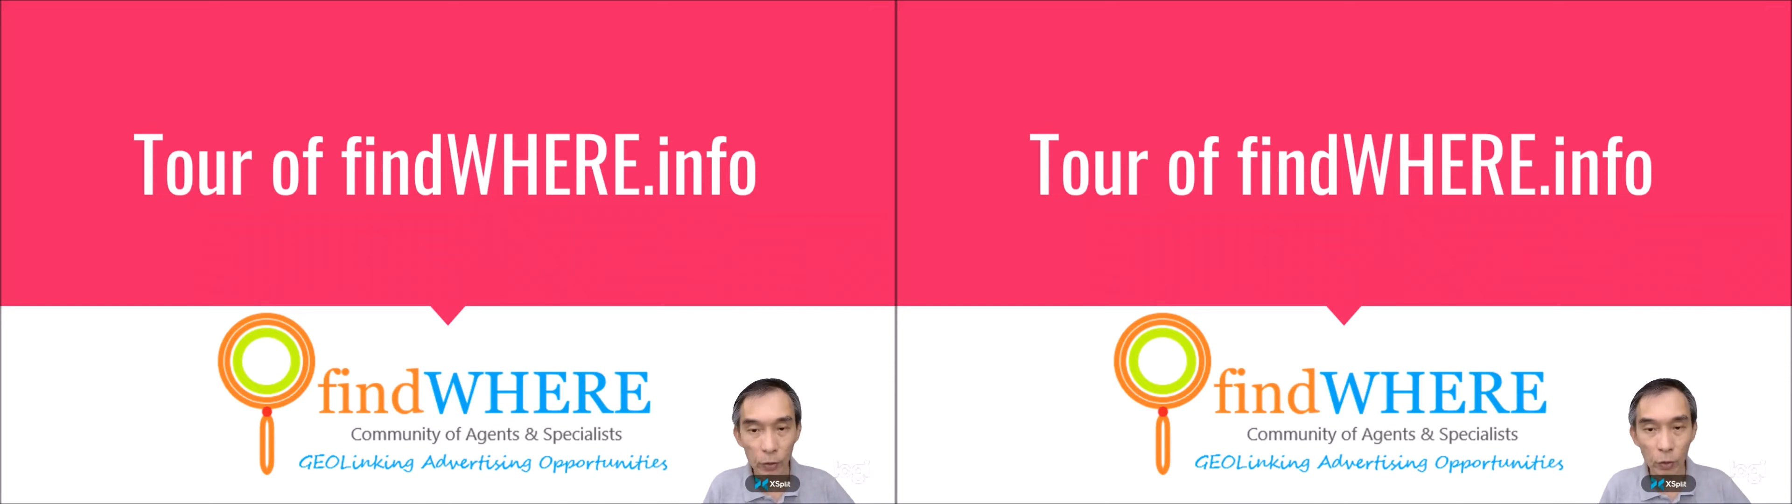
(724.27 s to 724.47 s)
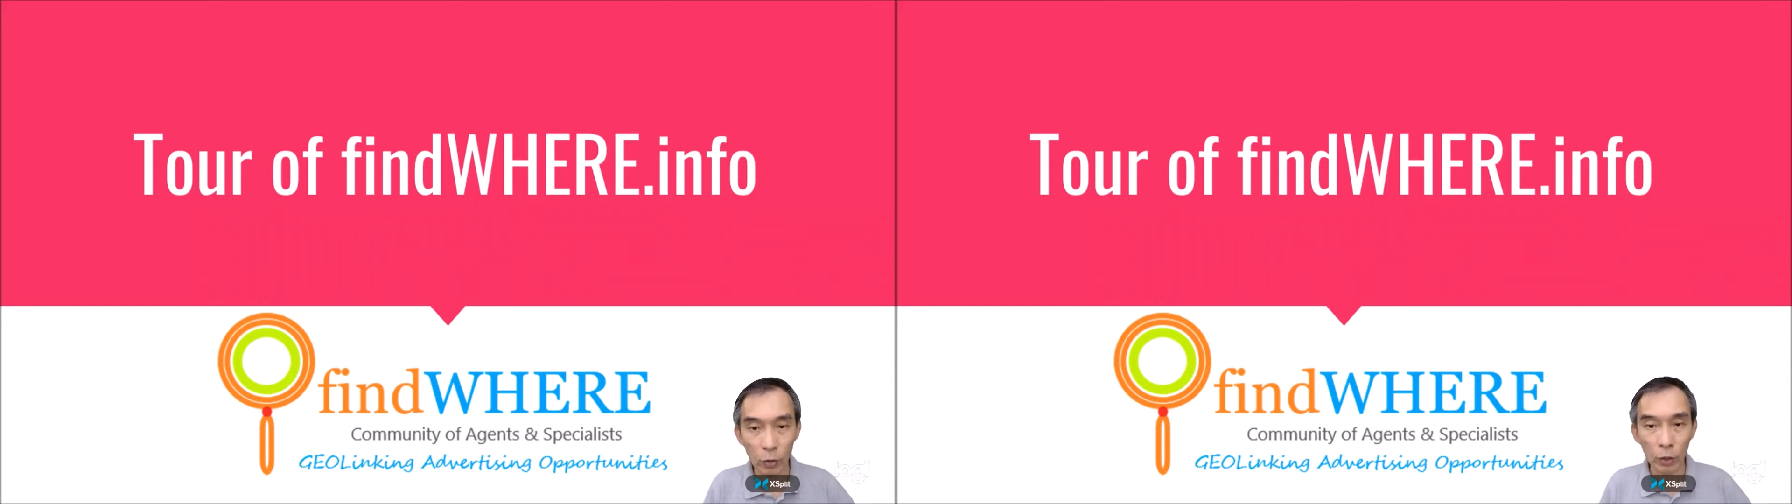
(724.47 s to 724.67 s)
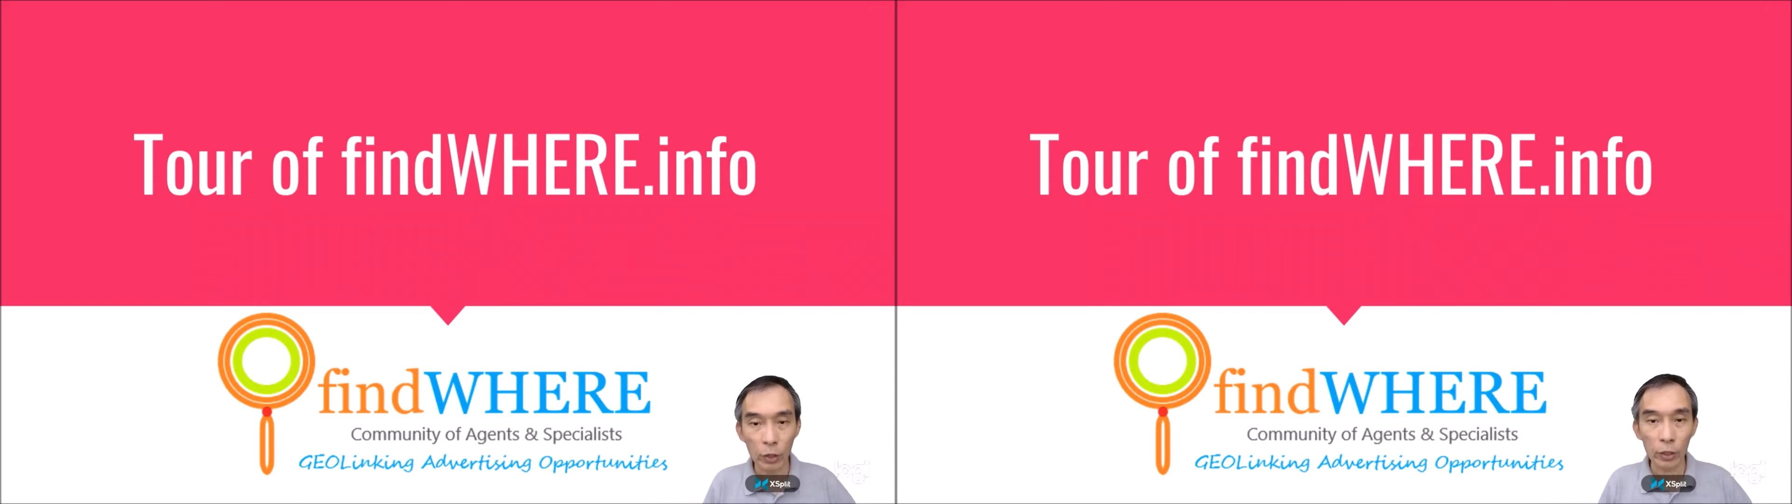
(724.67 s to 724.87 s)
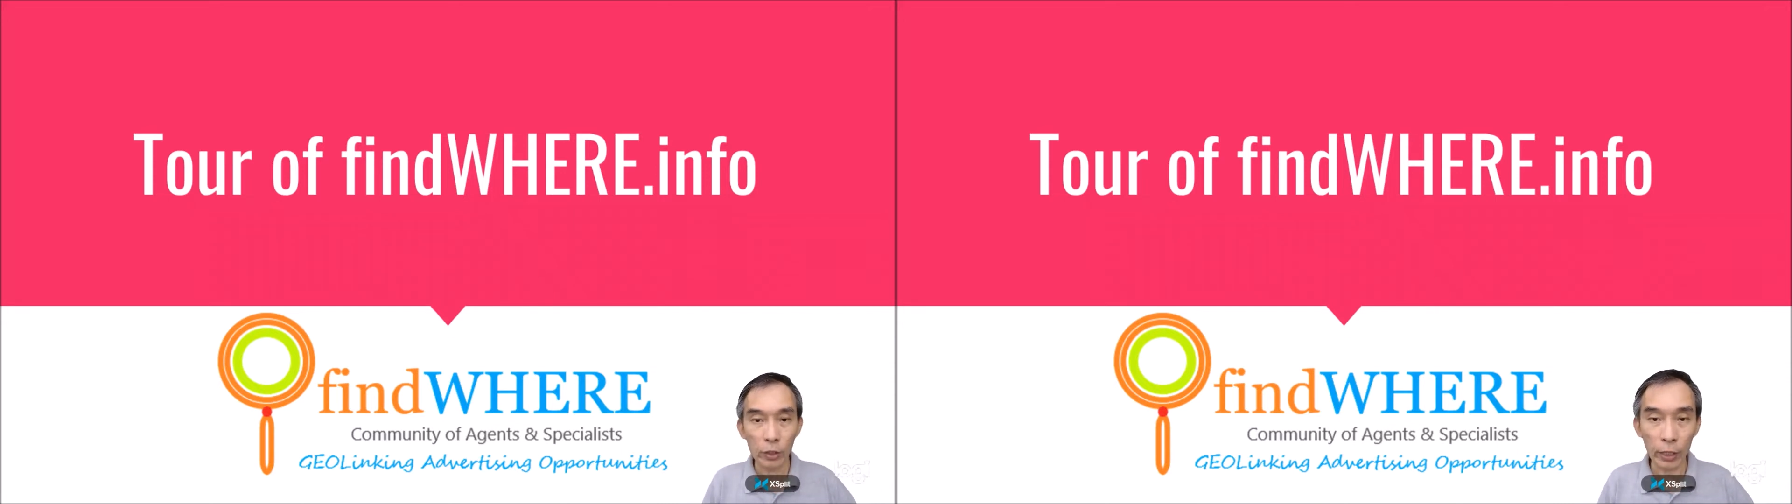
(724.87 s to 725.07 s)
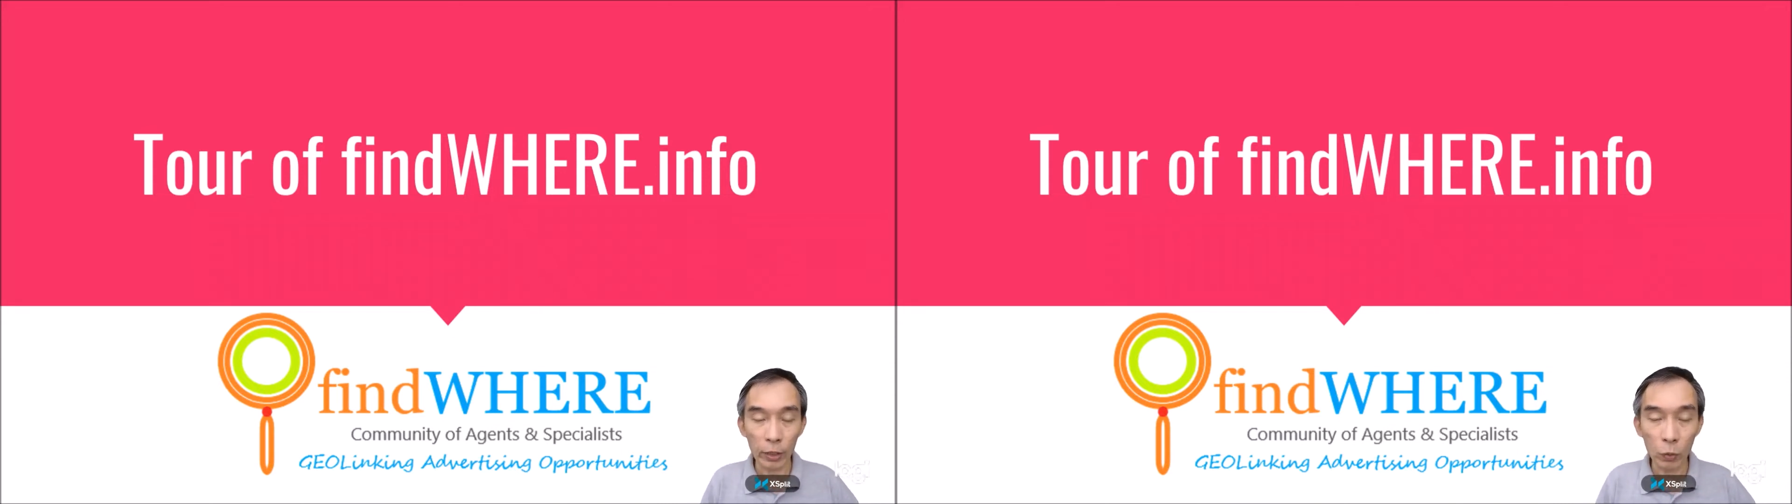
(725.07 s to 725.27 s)
second
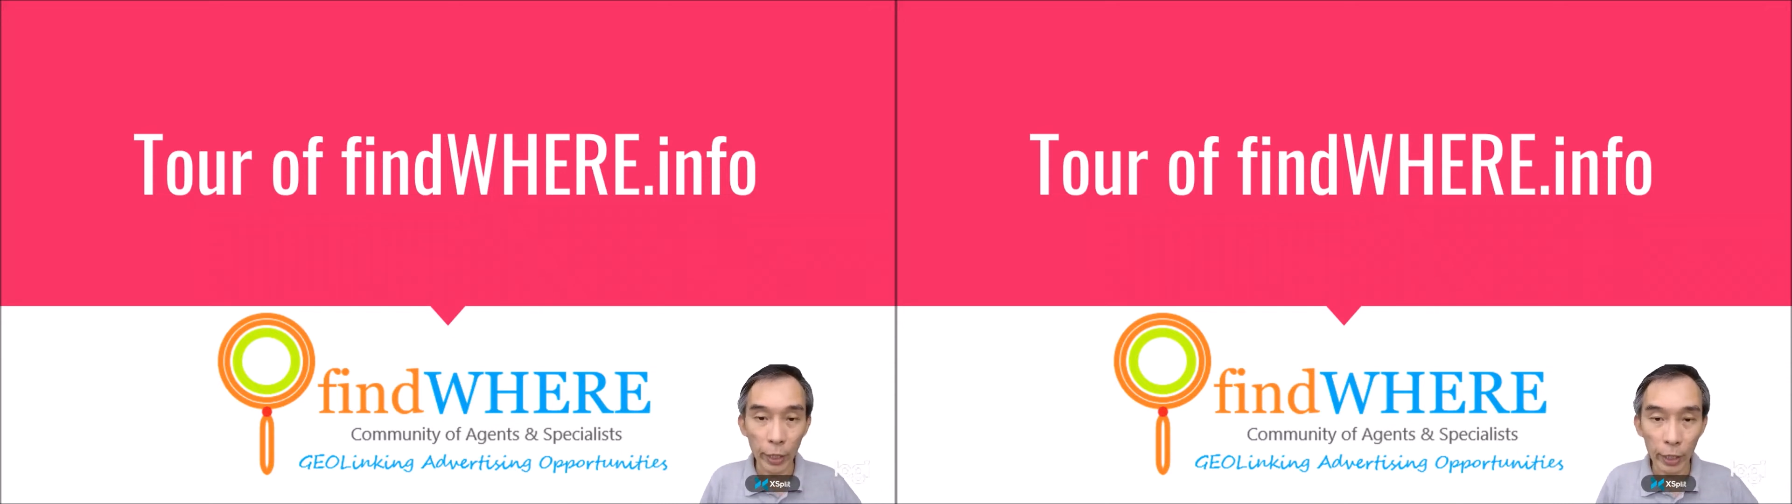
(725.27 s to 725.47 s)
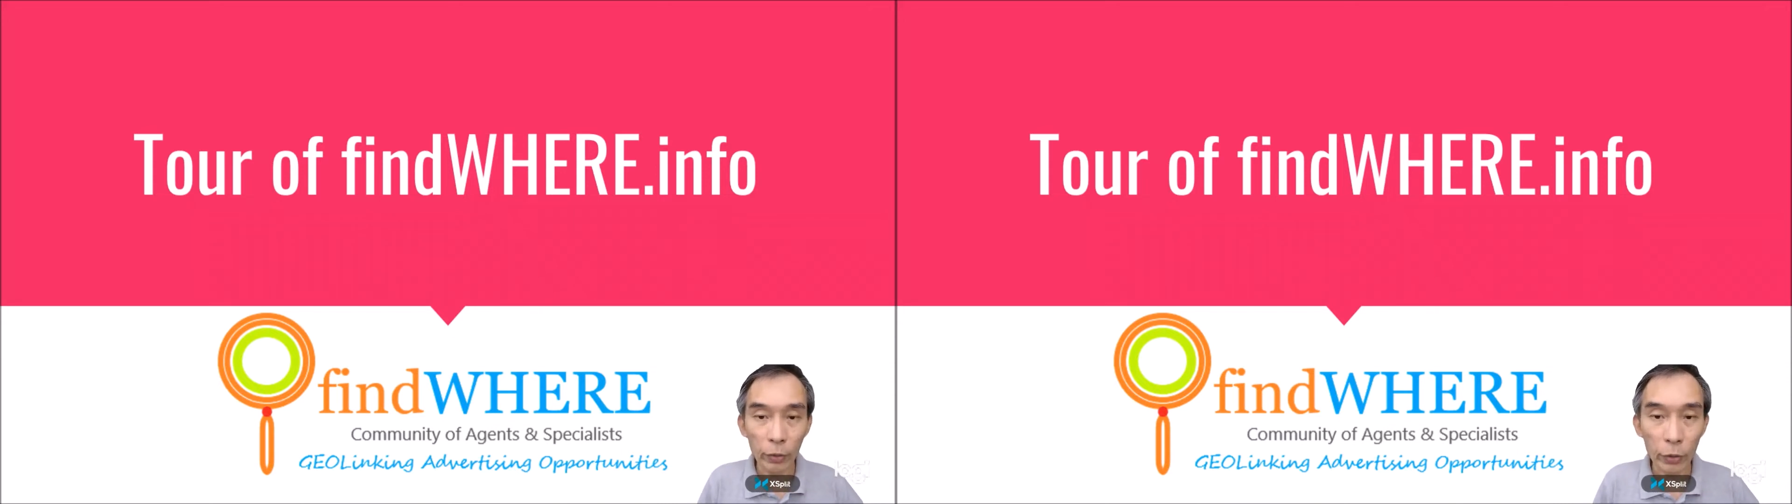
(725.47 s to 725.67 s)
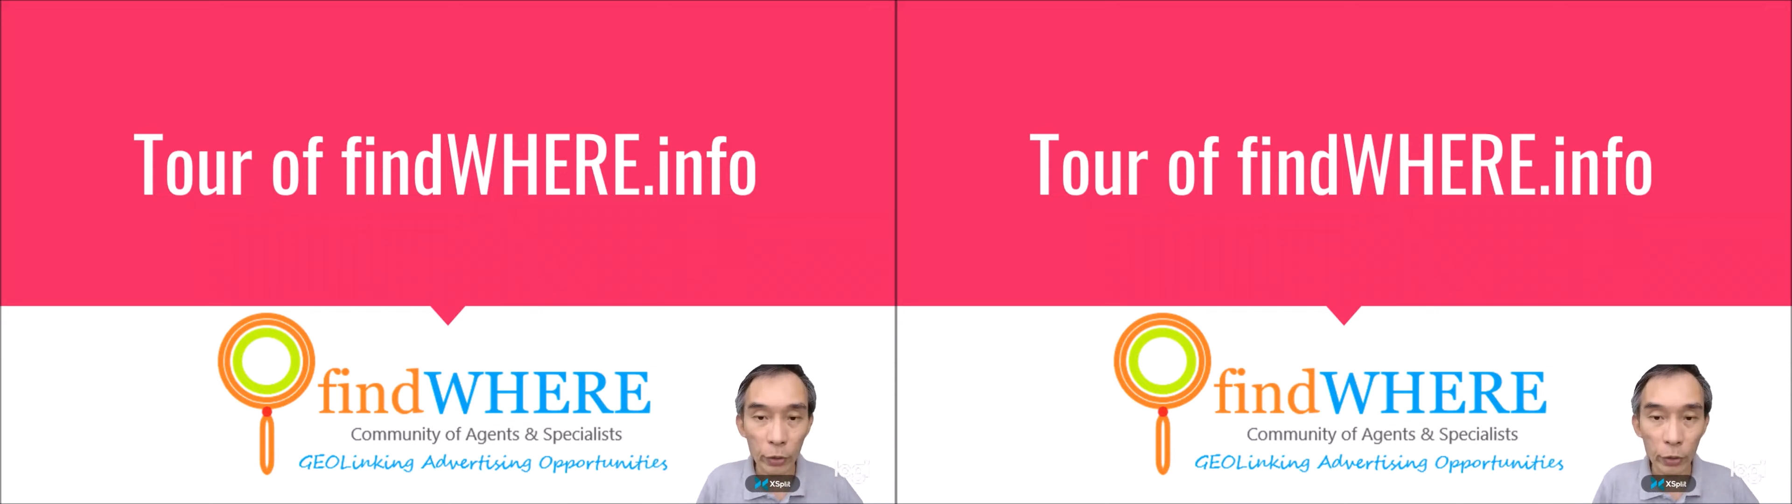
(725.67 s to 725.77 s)
way, which is